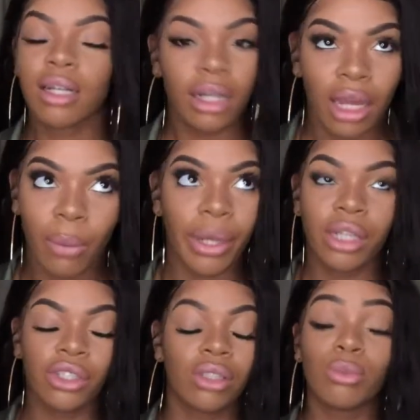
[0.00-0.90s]
I can't
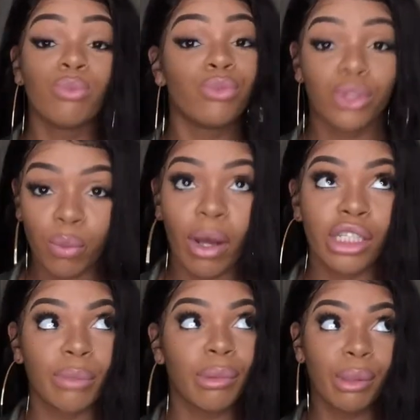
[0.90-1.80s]
wait. Just
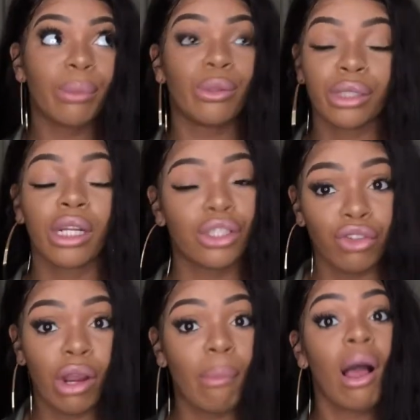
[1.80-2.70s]
watch. I'm gonna be posting
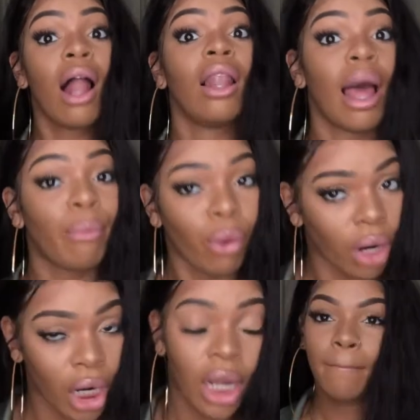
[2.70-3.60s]
Instagram a lot
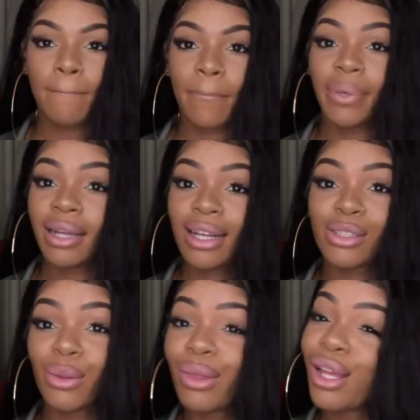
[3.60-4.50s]
more. But yeah,
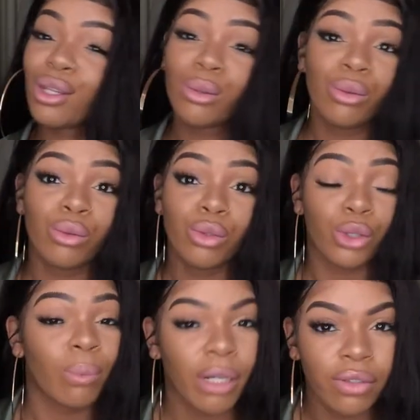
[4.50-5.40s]
so thank you
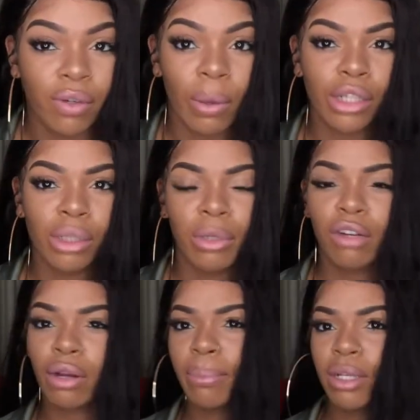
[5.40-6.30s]
so much for watching. I'm
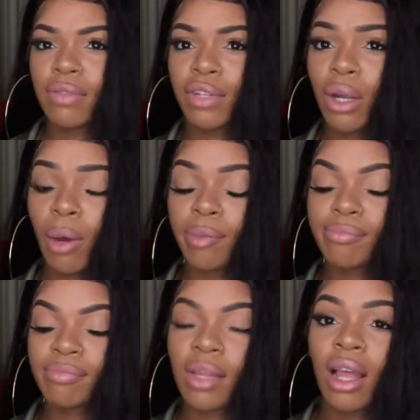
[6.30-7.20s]
gonna wrap this video up.
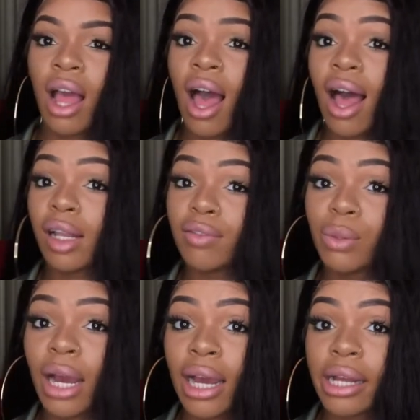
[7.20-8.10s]
I love you
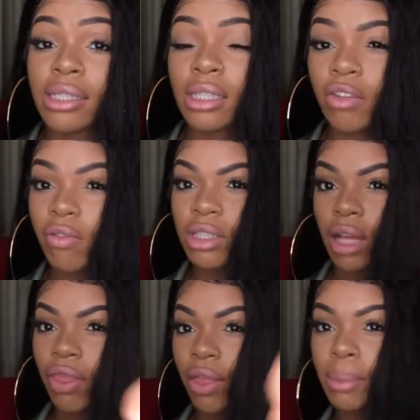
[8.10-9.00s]
guys. Give this
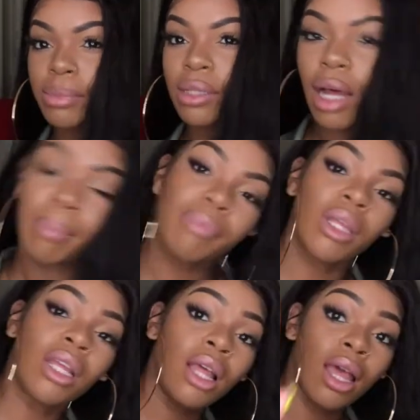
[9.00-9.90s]
a thumbs up.
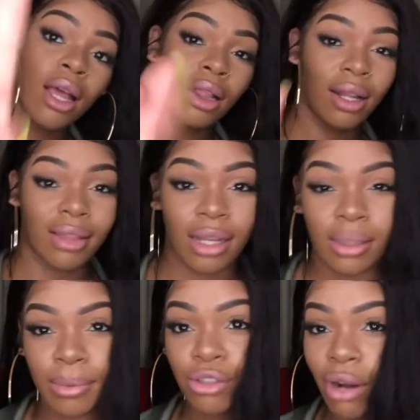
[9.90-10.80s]
Click that
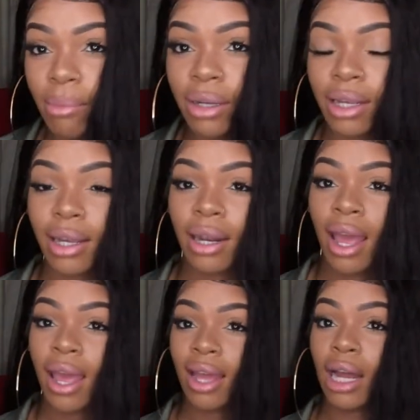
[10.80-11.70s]
subscribe button,
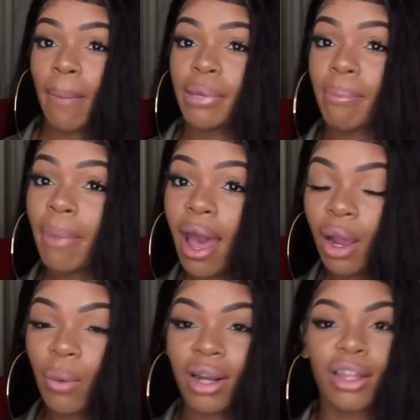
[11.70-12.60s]
and I'll be
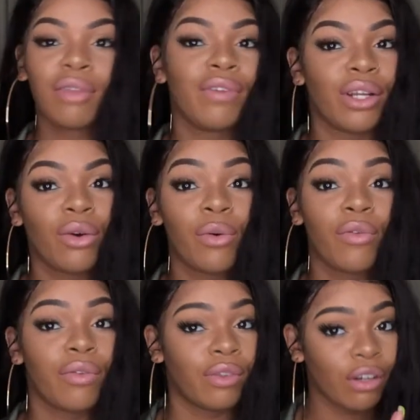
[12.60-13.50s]
back with another video
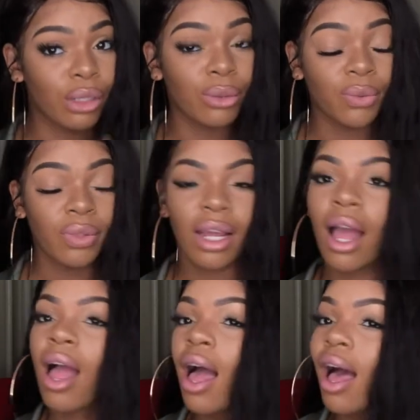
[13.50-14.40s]
very soon.
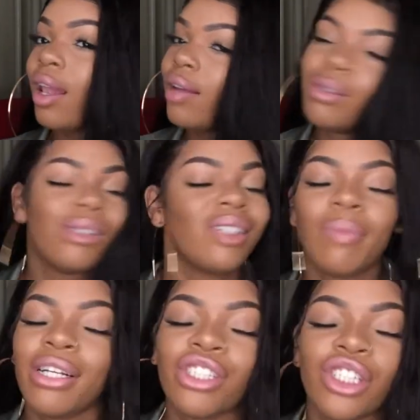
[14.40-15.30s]
I love you so
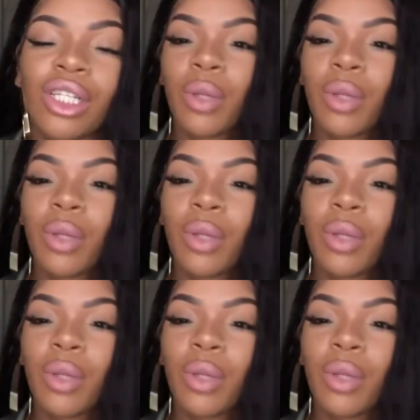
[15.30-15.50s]
much.